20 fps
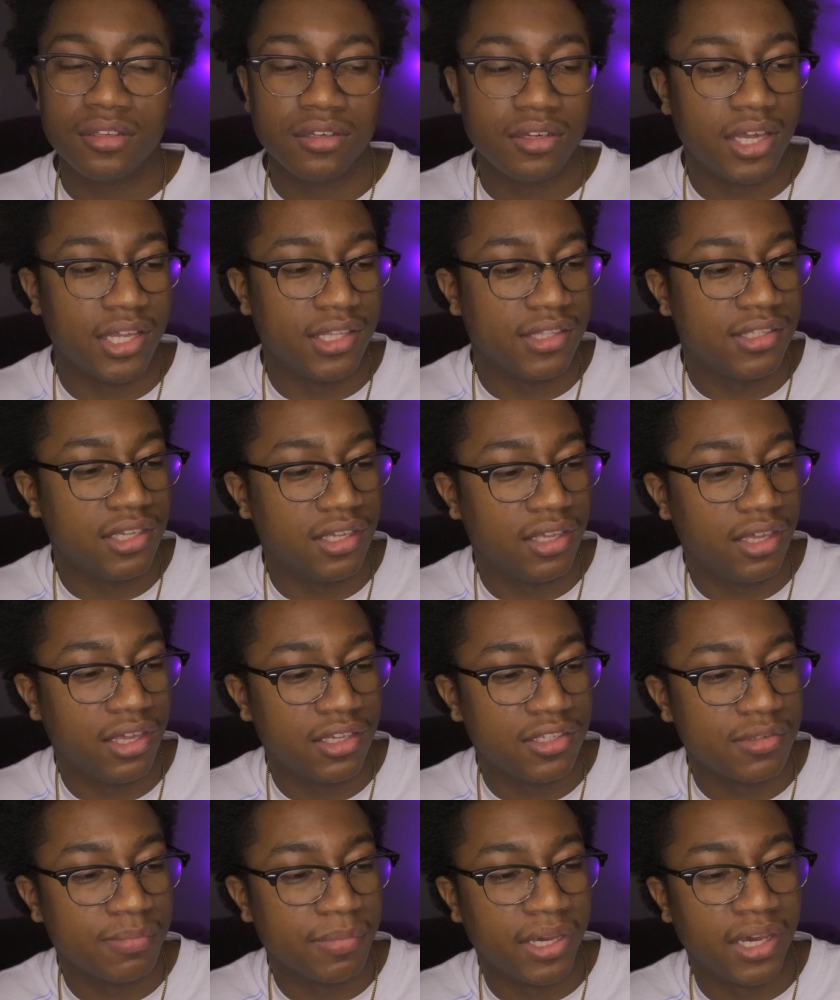
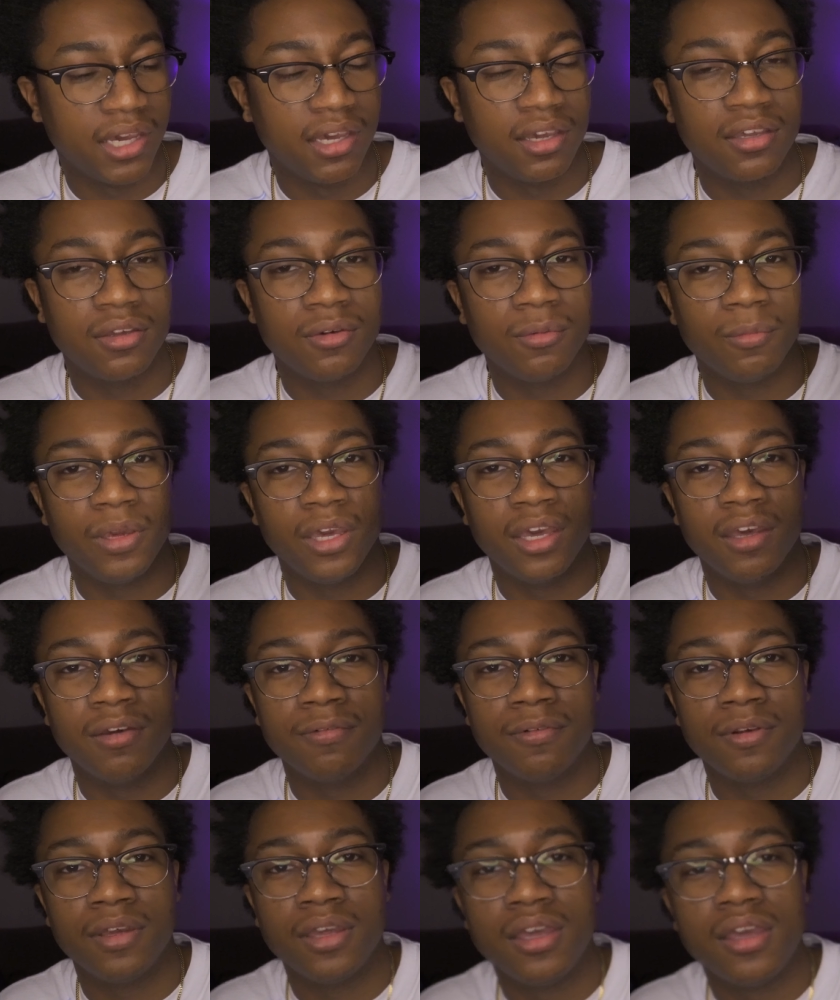19X mag, we have
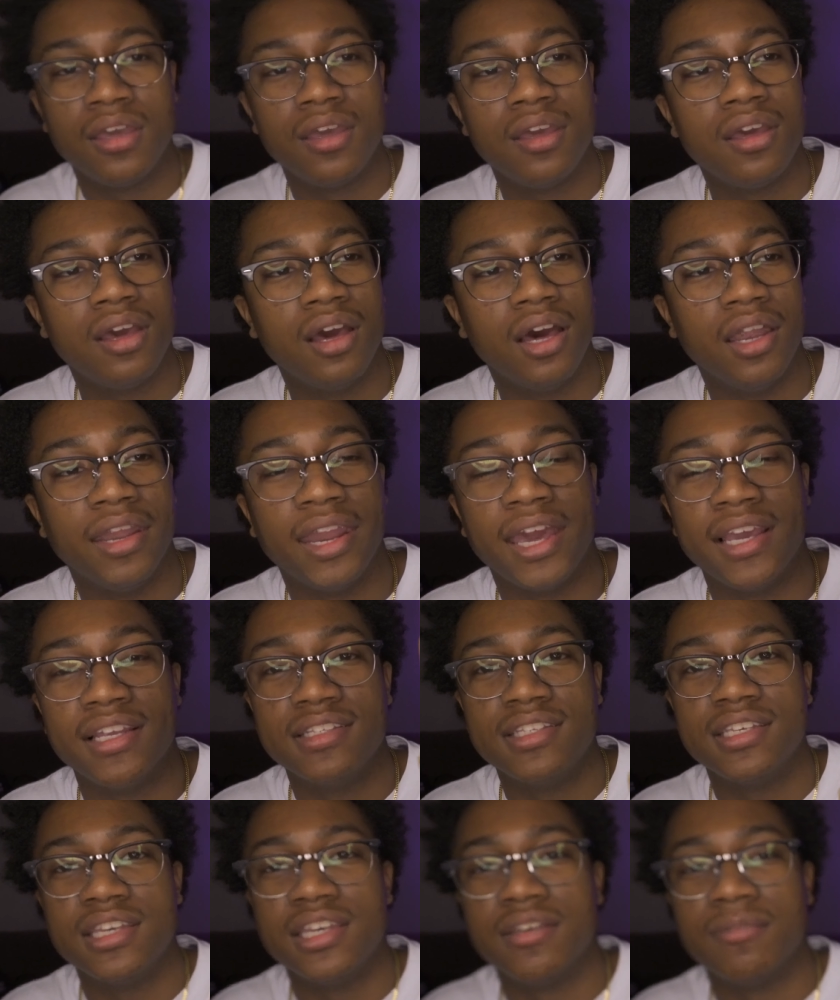a
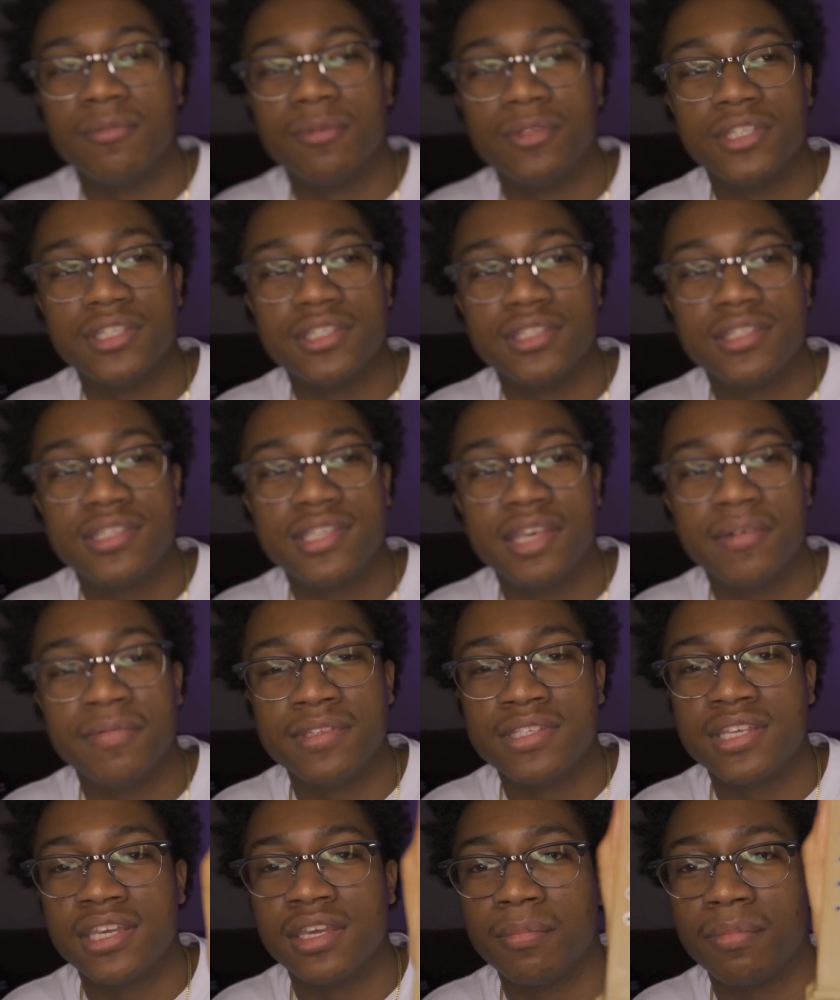19, which is
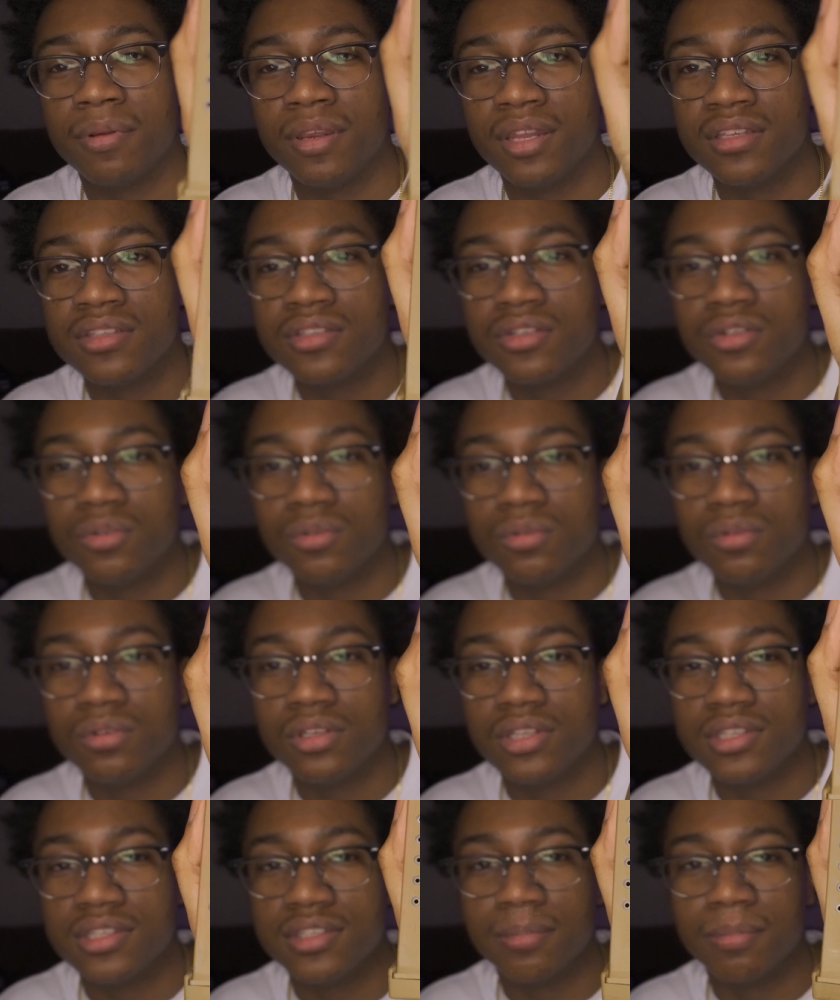17 plus 2.
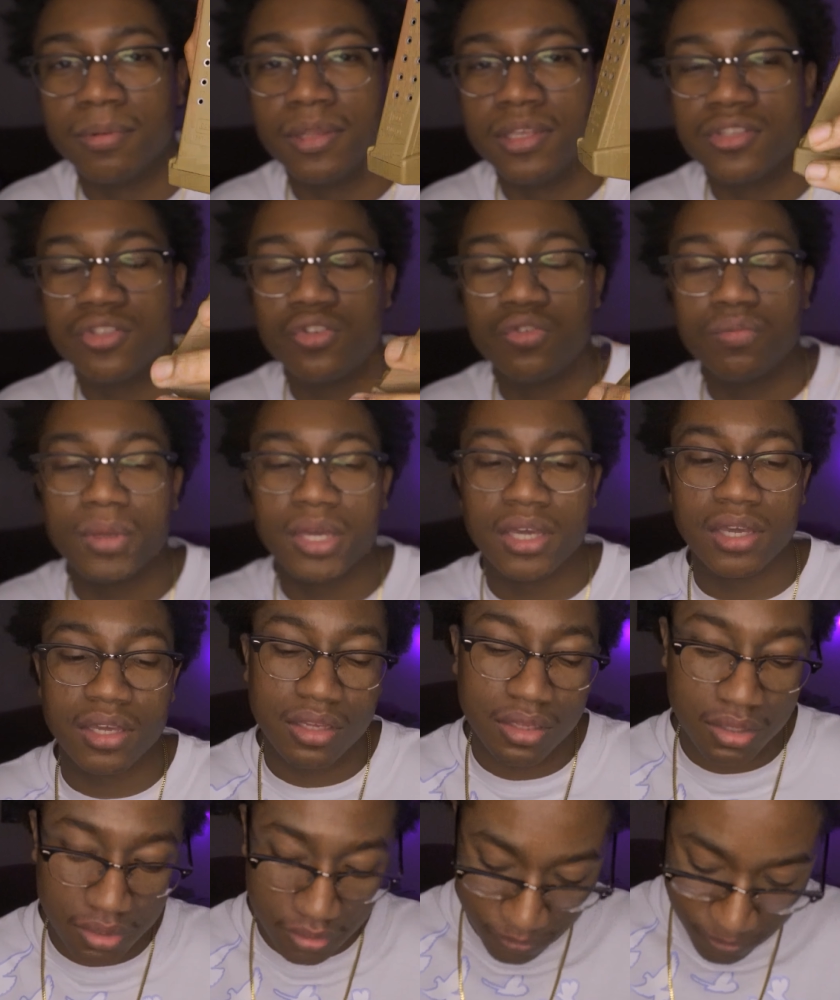This is the plus 2 mag.
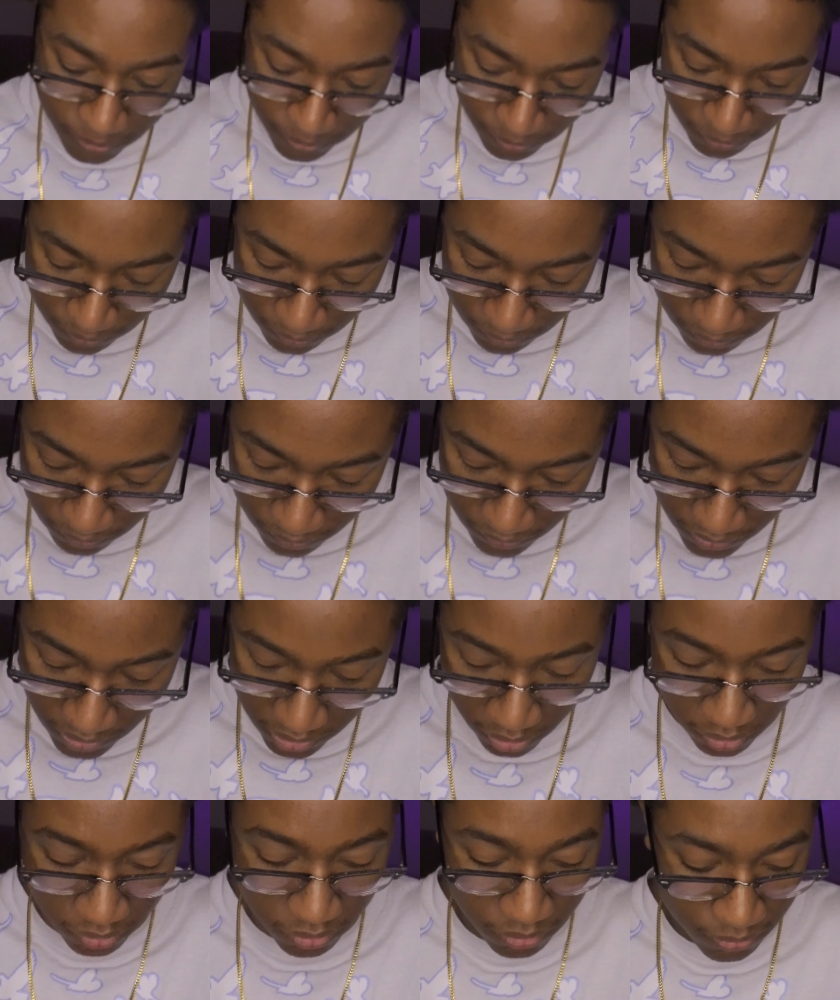
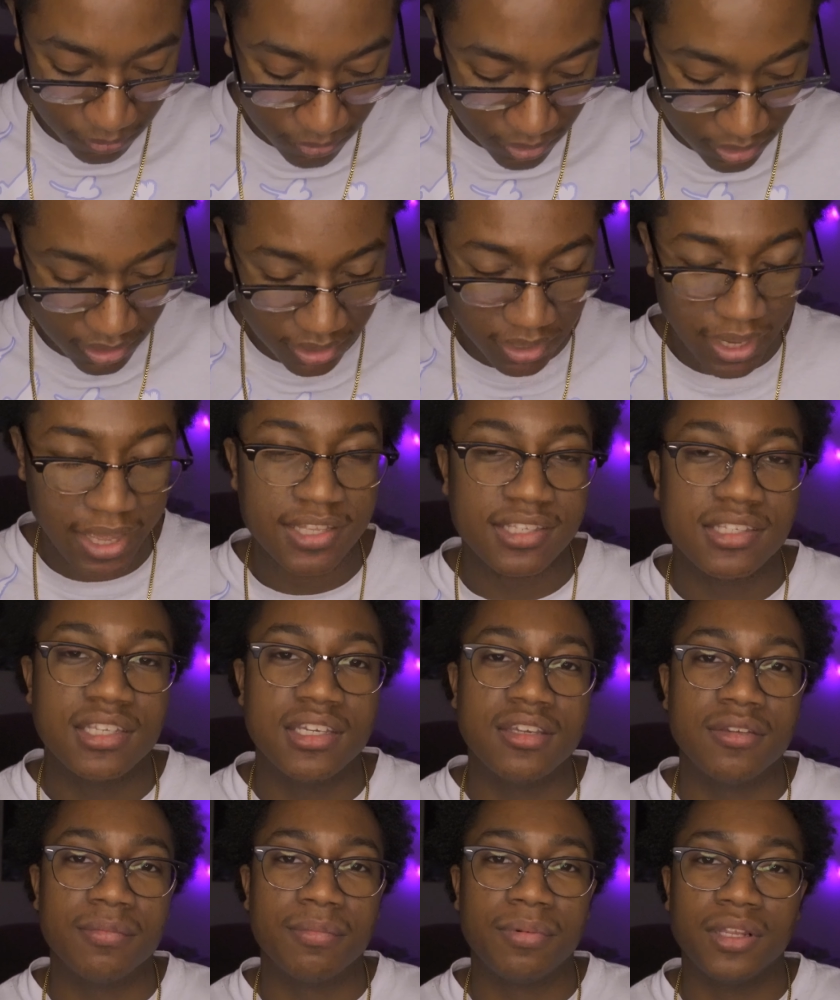So
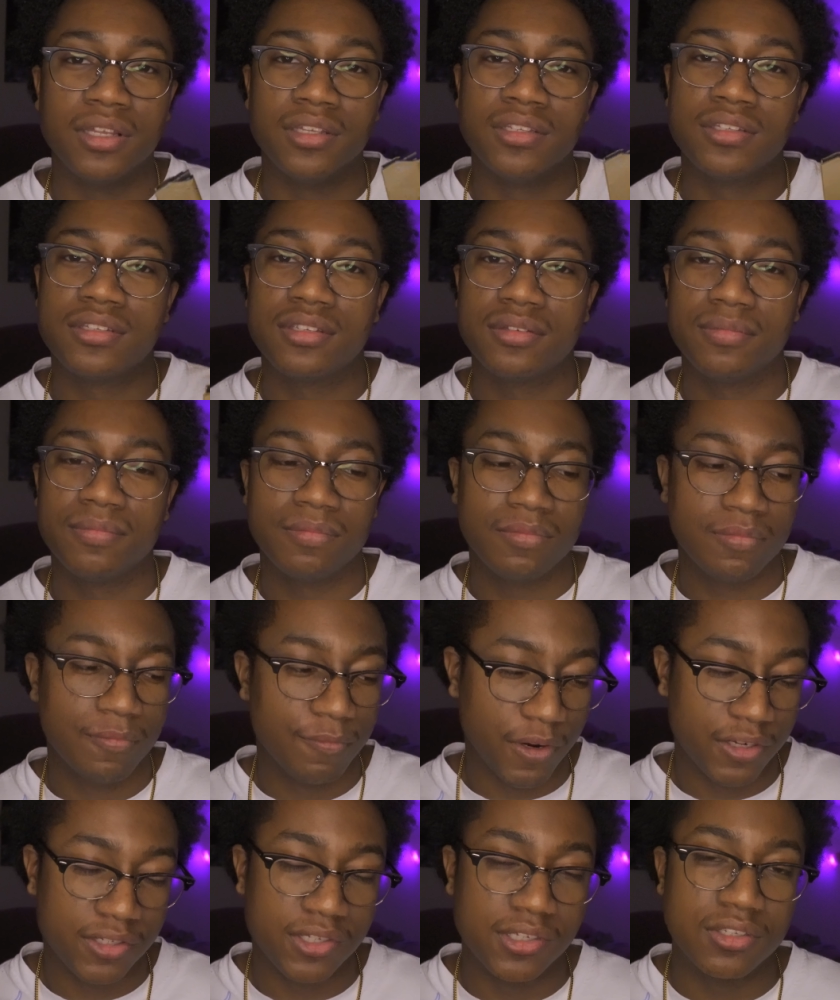19 plus
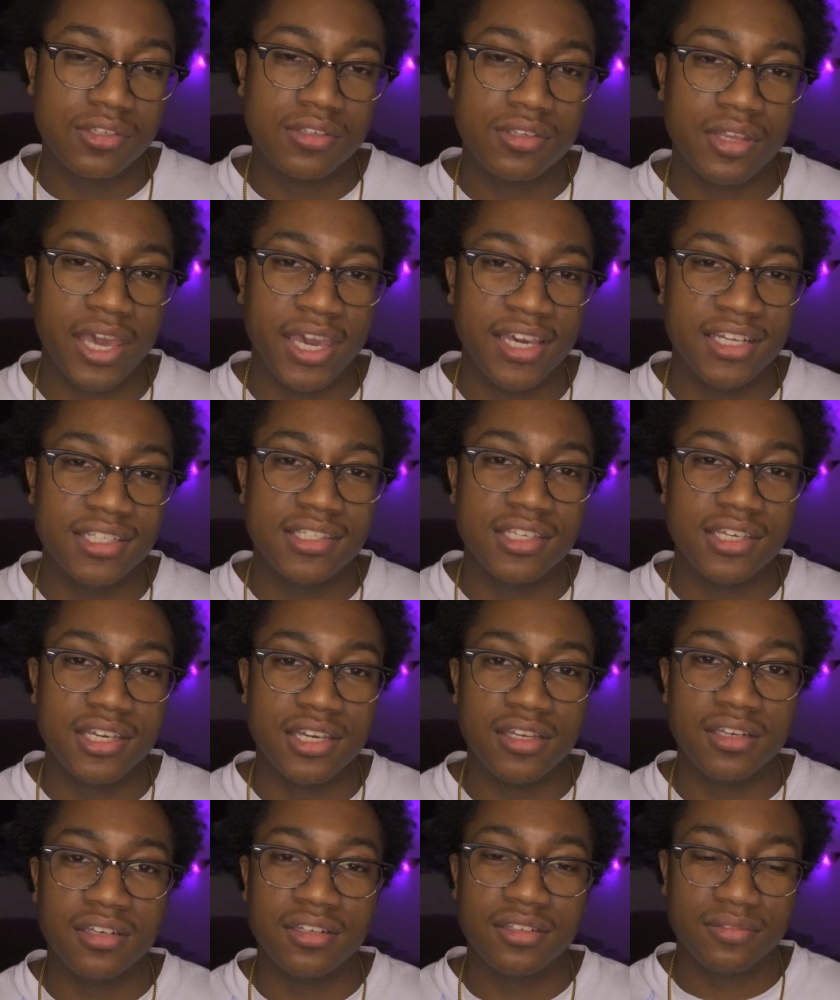versus
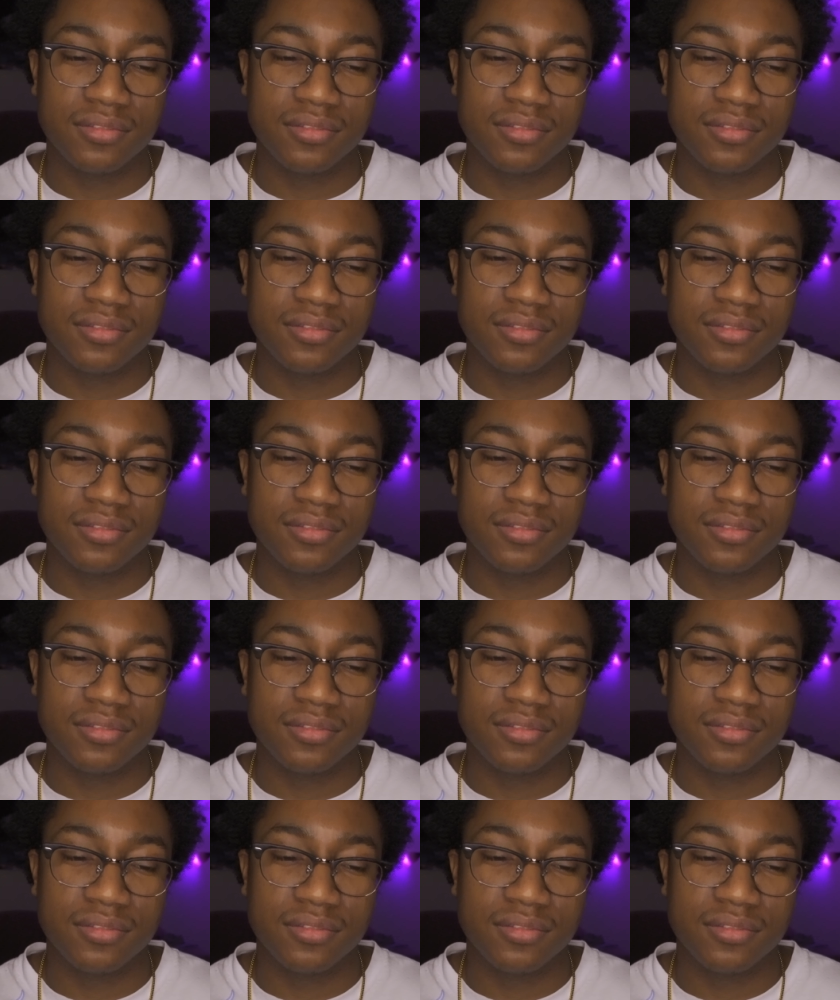18.